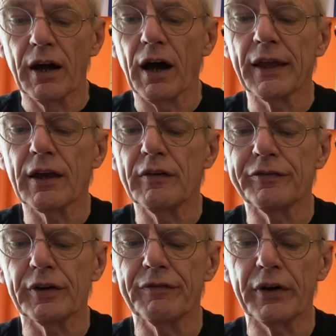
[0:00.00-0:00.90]
I go
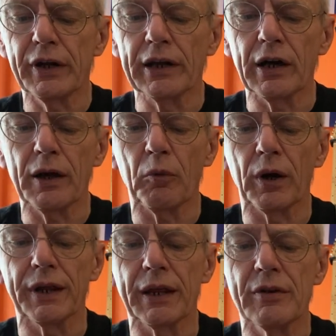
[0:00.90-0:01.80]
for a very light
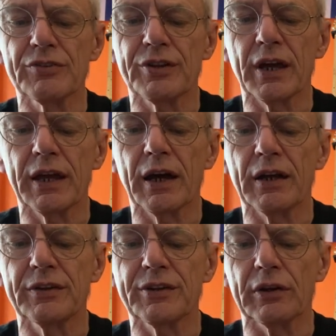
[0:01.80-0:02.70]
one here. It's a
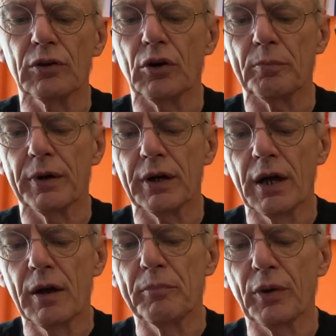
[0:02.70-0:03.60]
uh, Dunlop
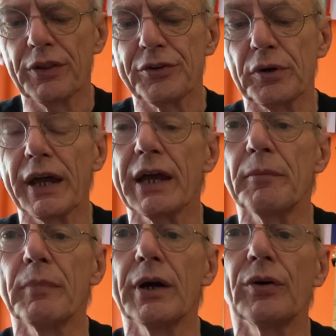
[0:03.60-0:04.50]

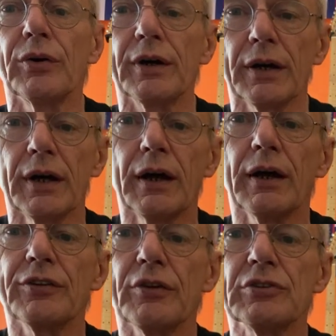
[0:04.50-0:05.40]
0.38 mil.
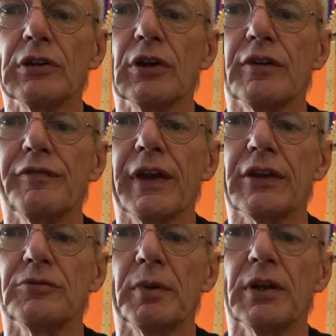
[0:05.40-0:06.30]
So there's a lot of
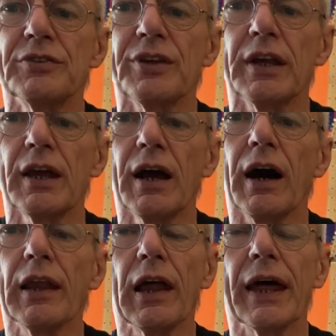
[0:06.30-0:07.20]
flexibility.
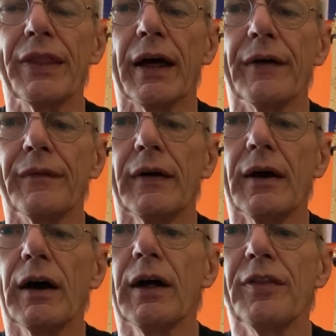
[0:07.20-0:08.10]
I like that.
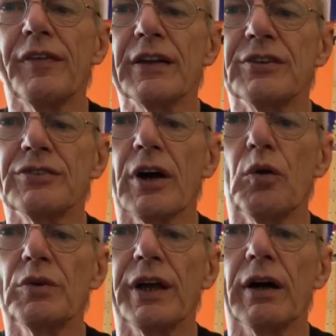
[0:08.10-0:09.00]
Uh, the fact is I
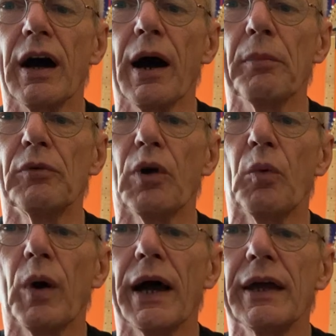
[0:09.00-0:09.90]
hold it up the
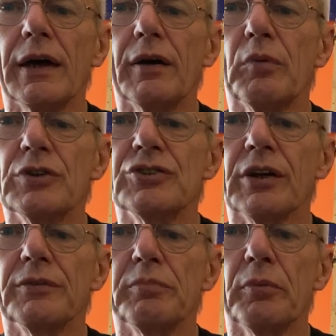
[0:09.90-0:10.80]
wrong way, which
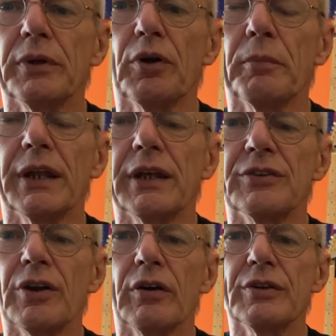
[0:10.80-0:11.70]
uh, probably not many
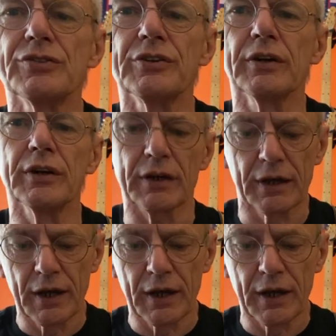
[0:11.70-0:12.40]
guitarists do,